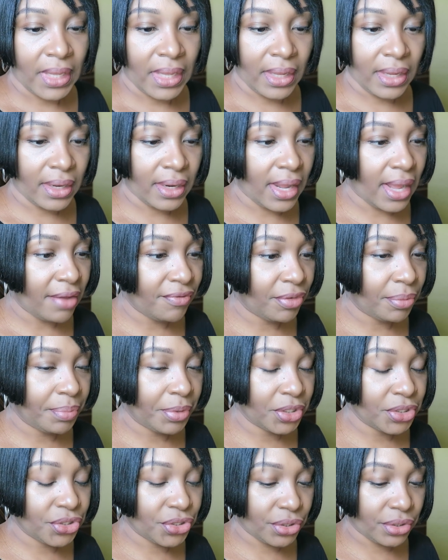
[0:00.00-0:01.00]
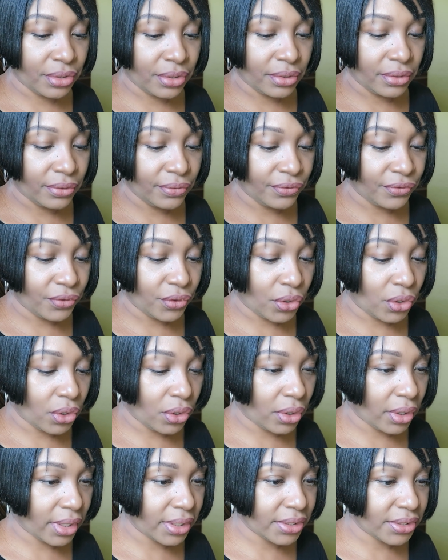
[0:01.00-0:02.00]
And I have a bunch of
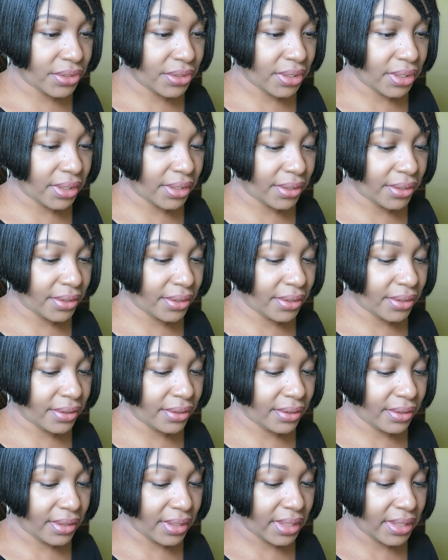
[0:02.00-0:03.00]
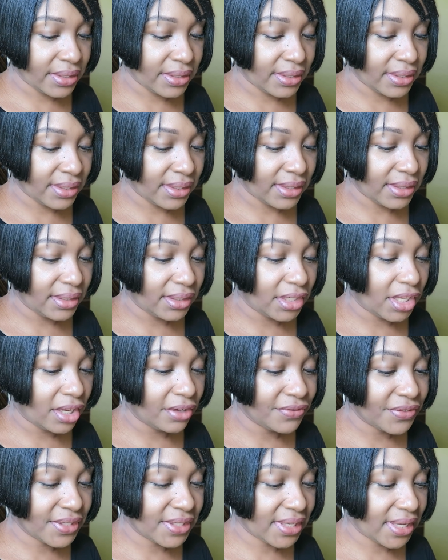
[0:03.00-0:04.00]
hearts here. I see
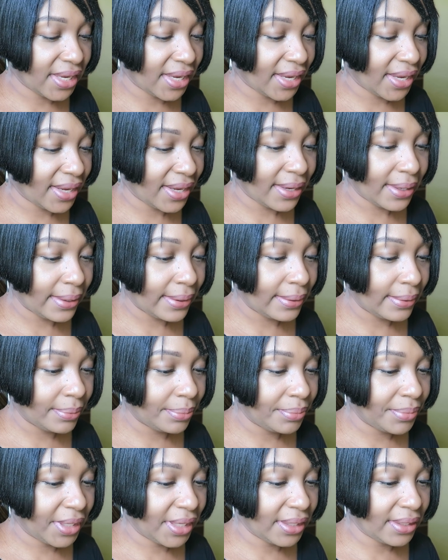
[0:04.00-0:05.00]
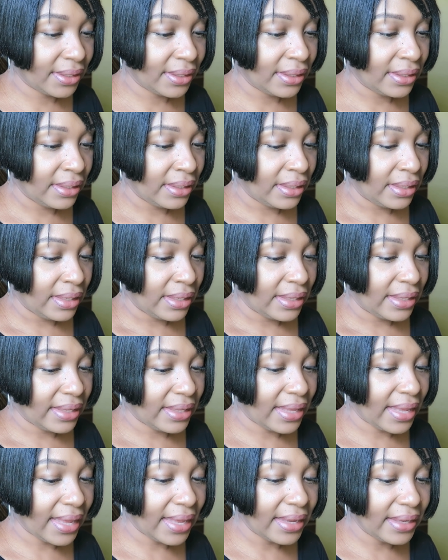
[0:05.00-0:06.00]
Love Sam and
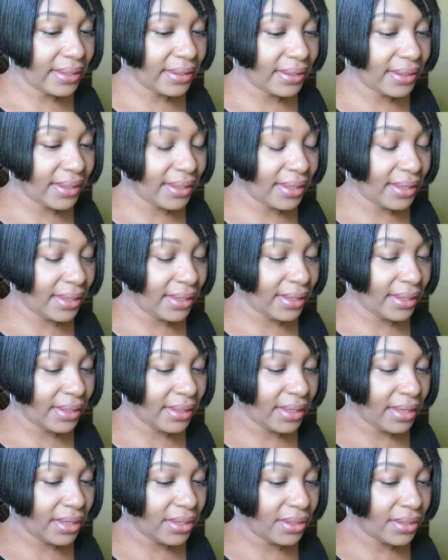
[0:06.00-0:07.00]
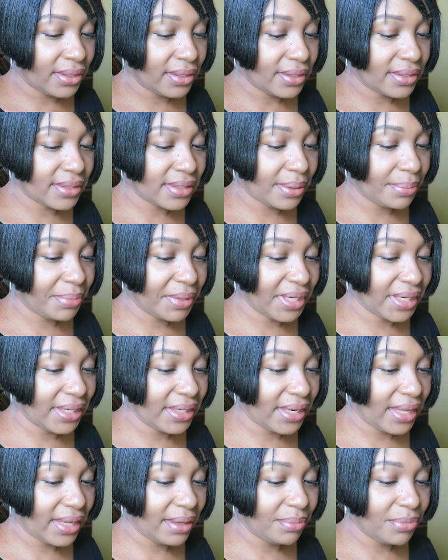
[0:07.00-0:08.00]
Caitlin and somebody
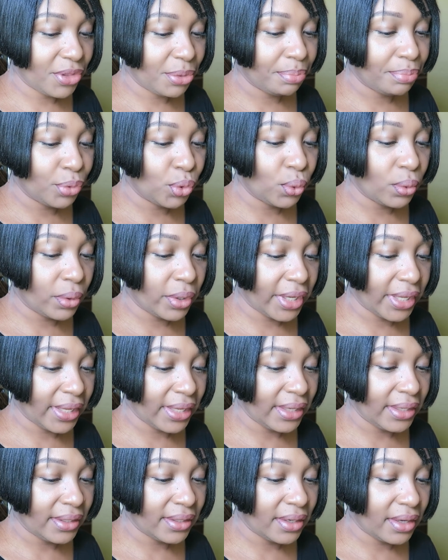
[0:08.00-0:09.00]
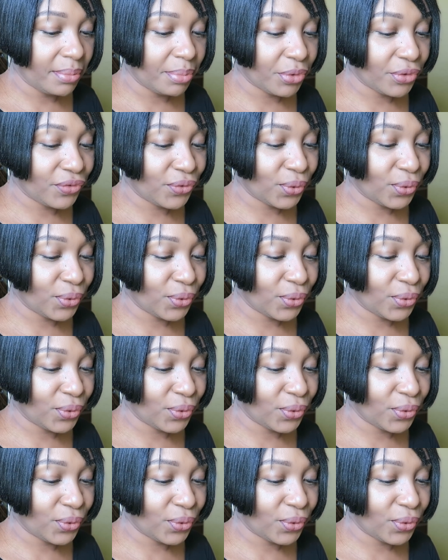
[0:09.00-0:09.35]
named The Boy, number